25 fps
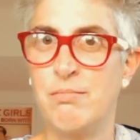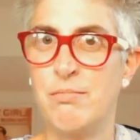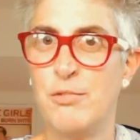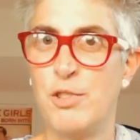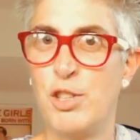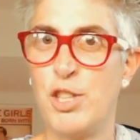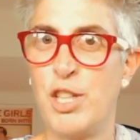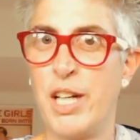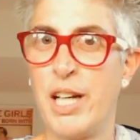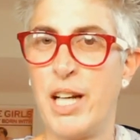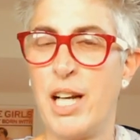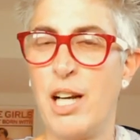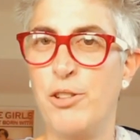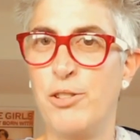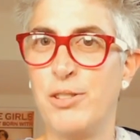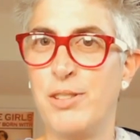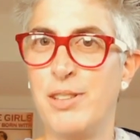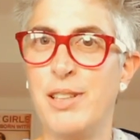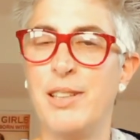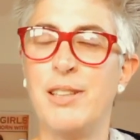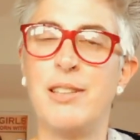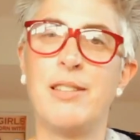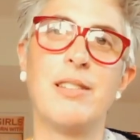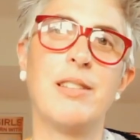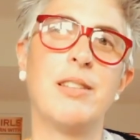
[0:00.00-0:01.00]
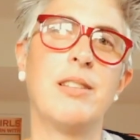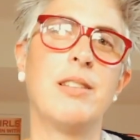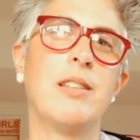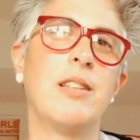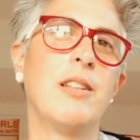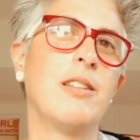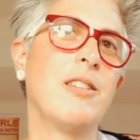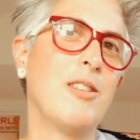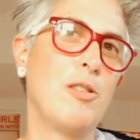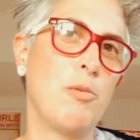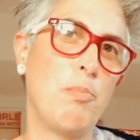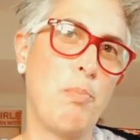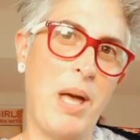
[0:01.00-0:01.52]
Check out this.
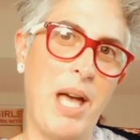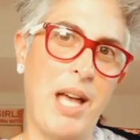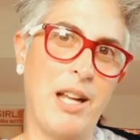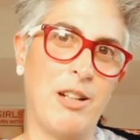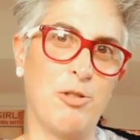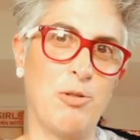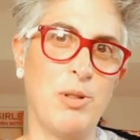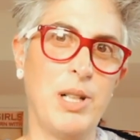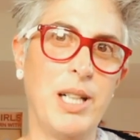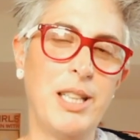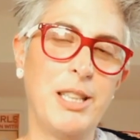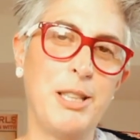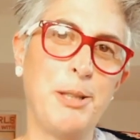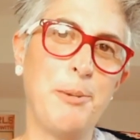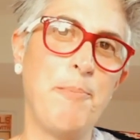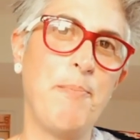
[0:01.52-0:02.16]
This is Patrick.